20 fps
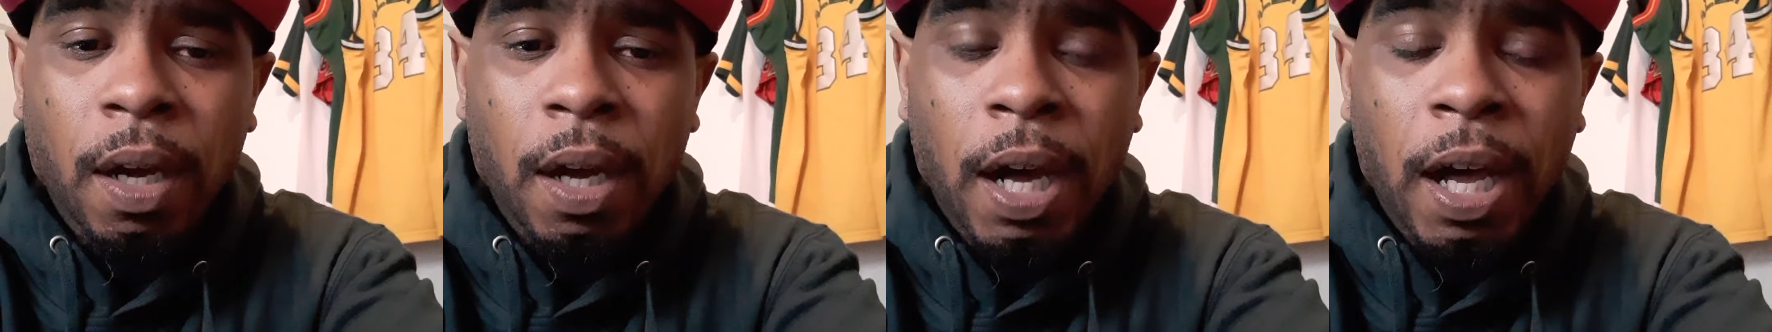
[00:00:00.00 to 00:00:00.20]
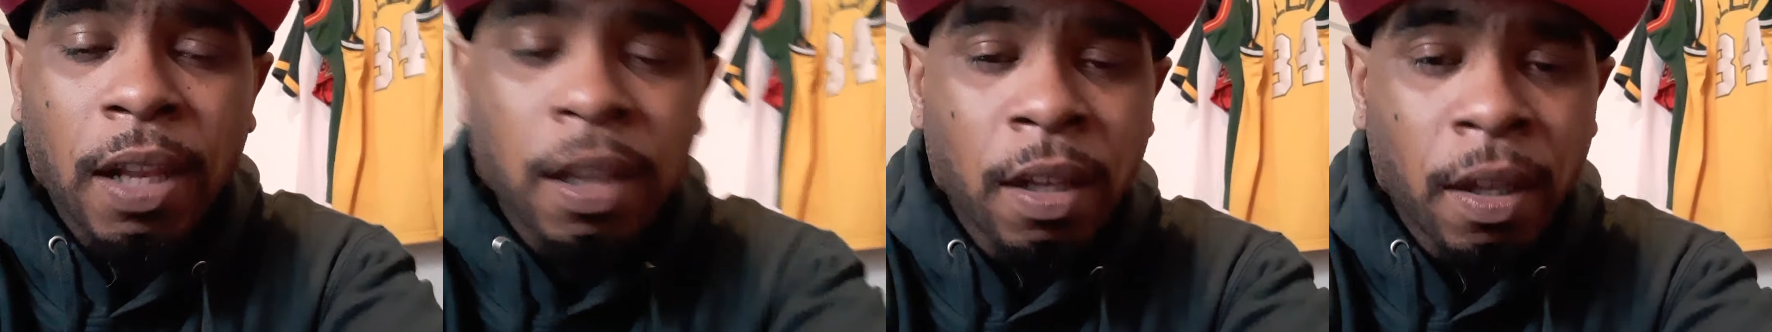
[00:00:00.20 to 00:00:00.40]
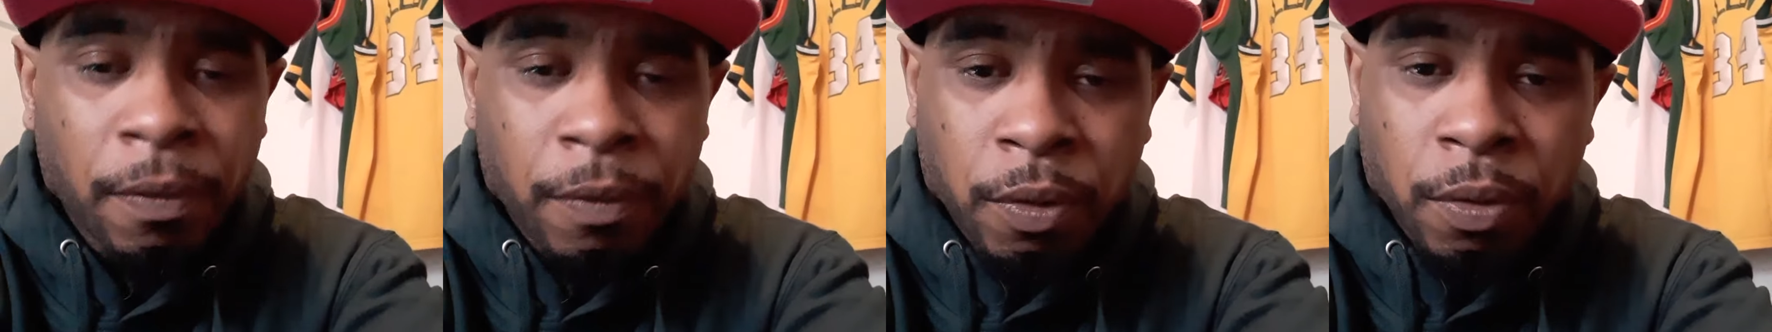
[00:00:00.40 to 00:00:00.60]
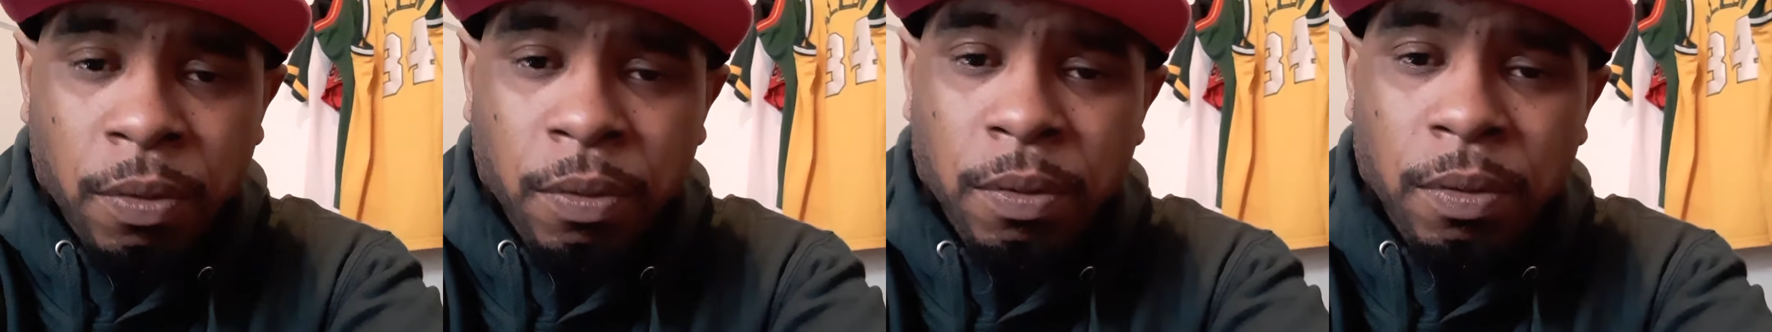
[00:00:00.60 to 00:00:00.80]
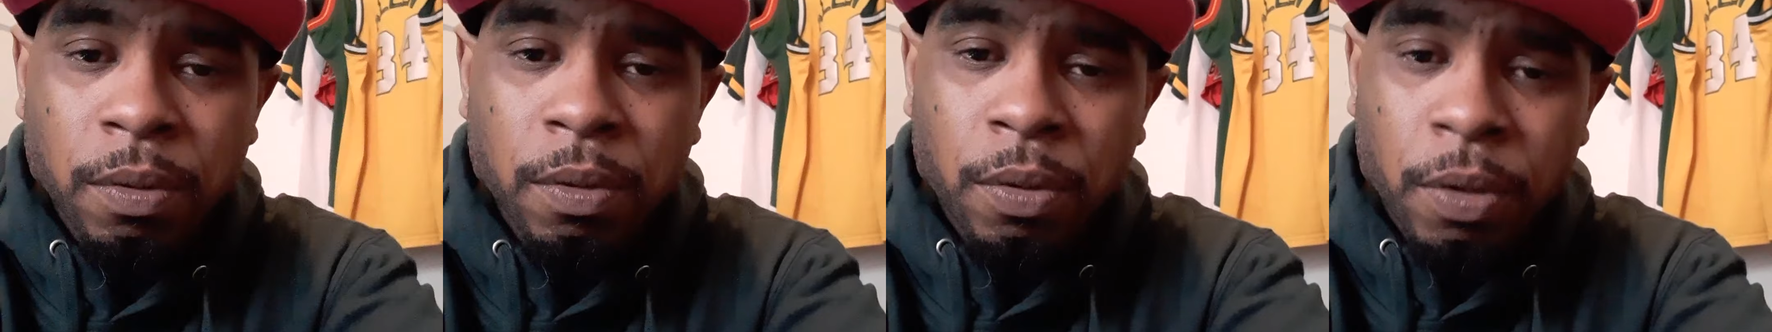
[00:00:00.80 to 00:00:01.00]
I love you,
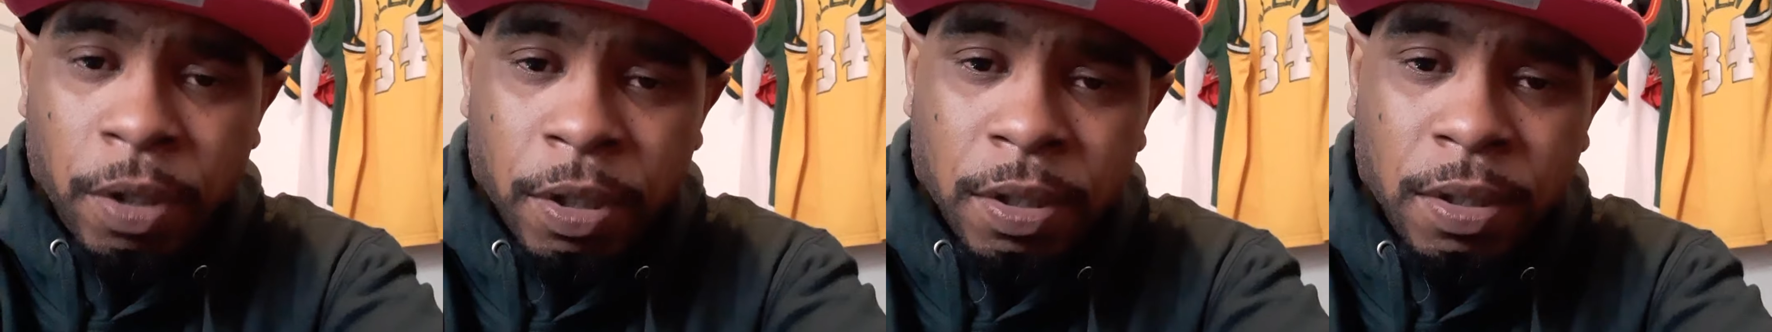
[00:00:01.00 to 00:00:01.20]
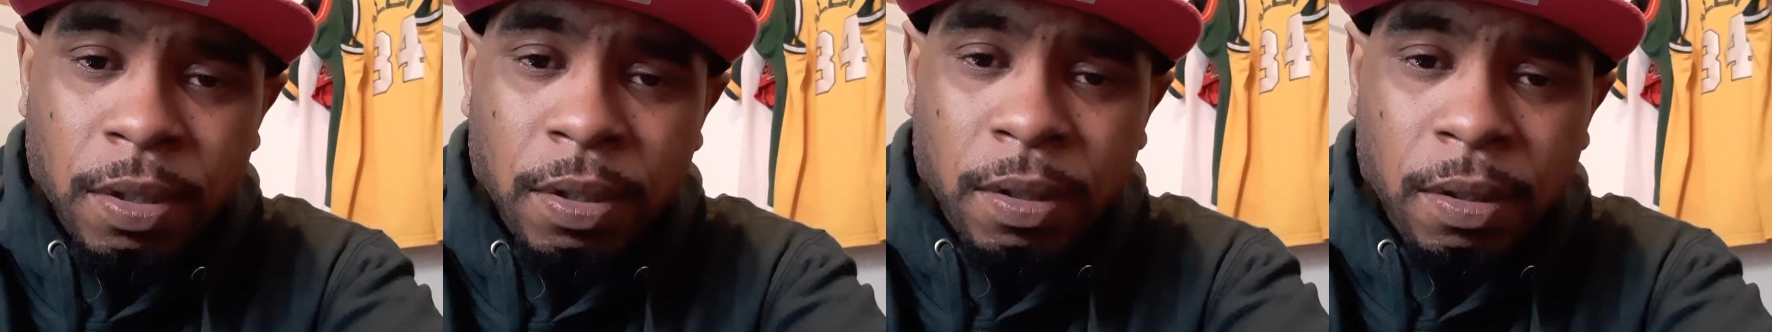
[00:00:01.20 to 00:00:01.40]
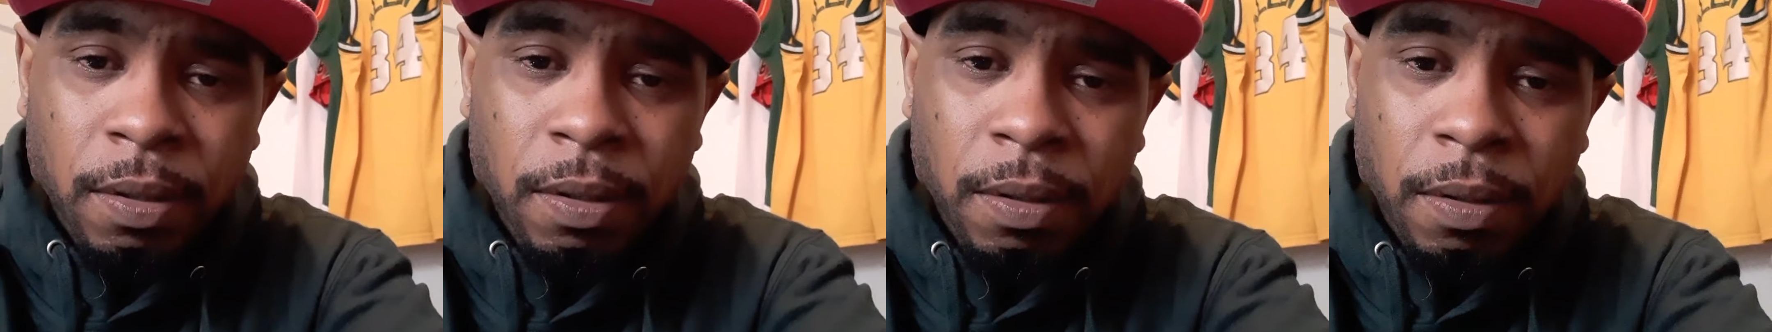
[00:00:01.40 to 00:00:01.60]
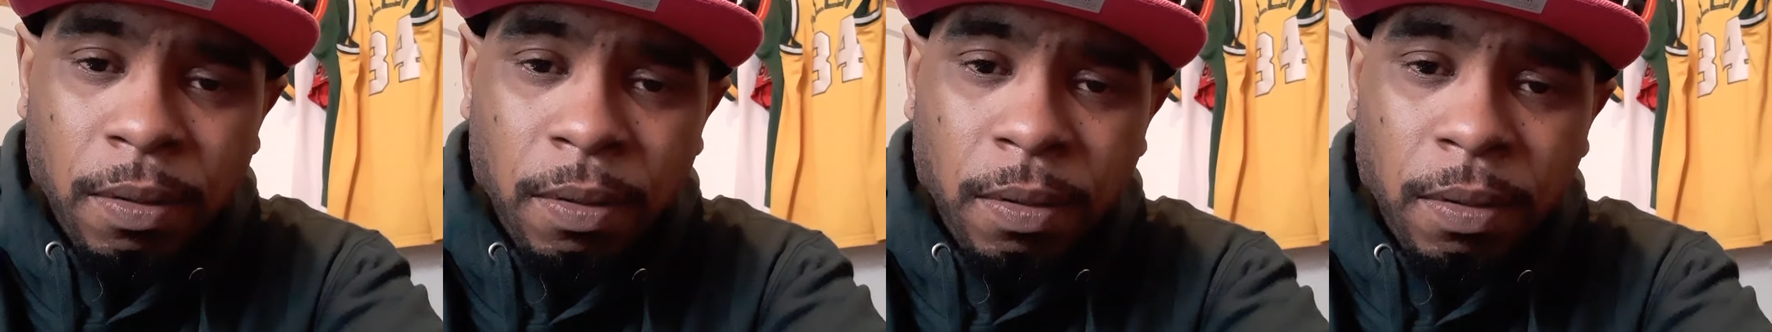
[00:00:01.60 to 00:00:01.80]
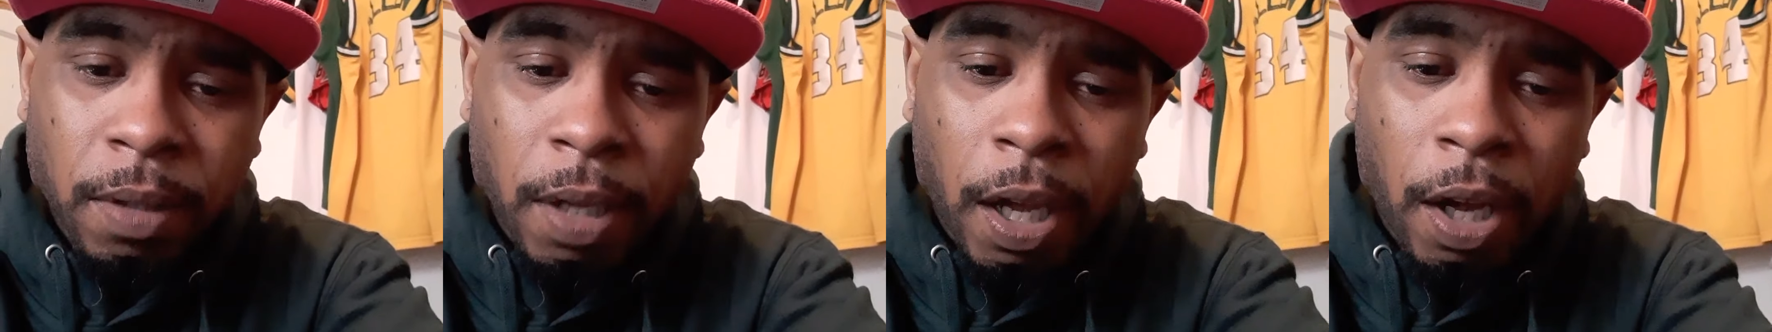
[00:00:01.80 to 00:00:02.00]
Chris.
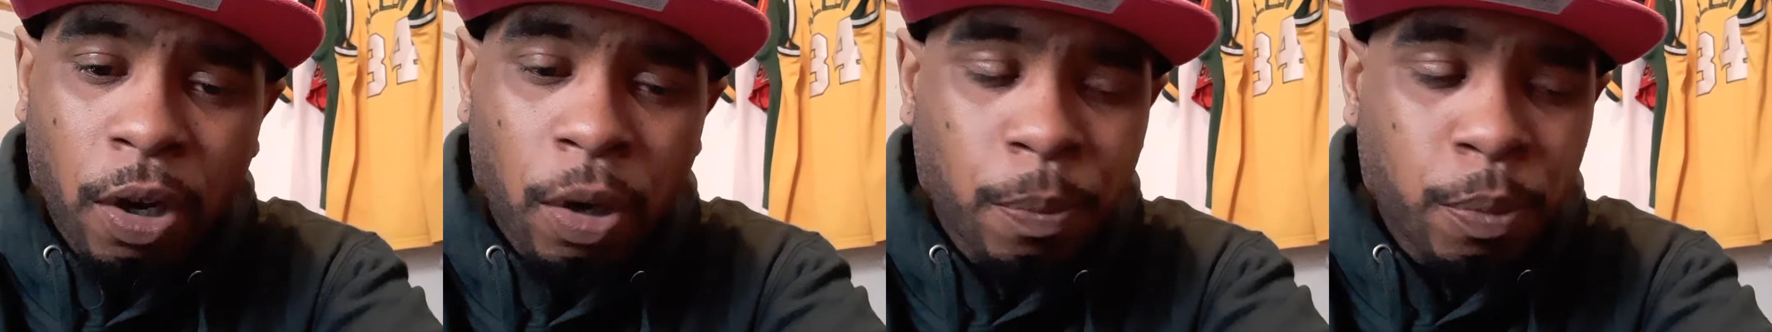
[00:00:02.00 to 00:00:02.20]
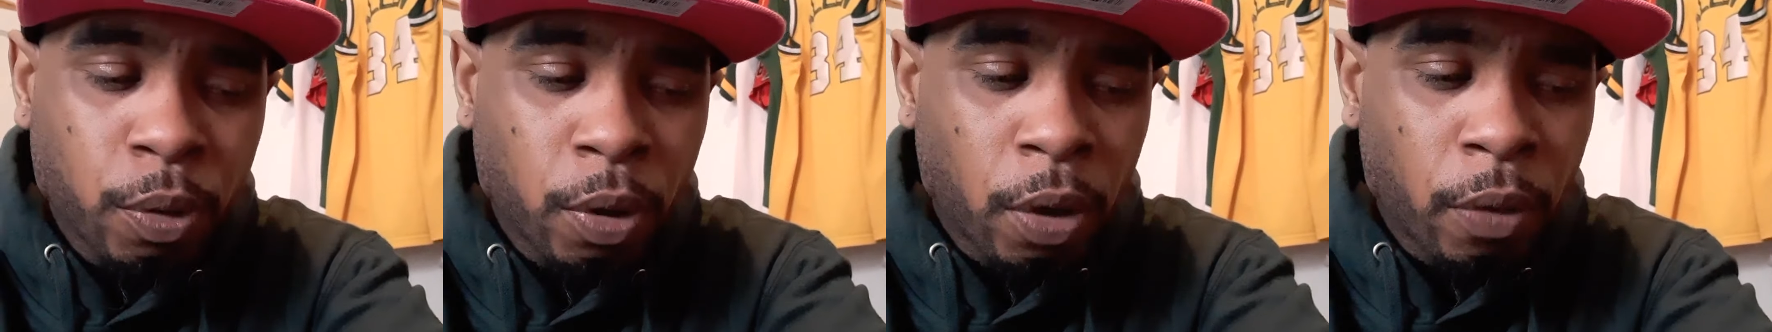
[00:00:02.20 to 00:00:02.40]
I hope you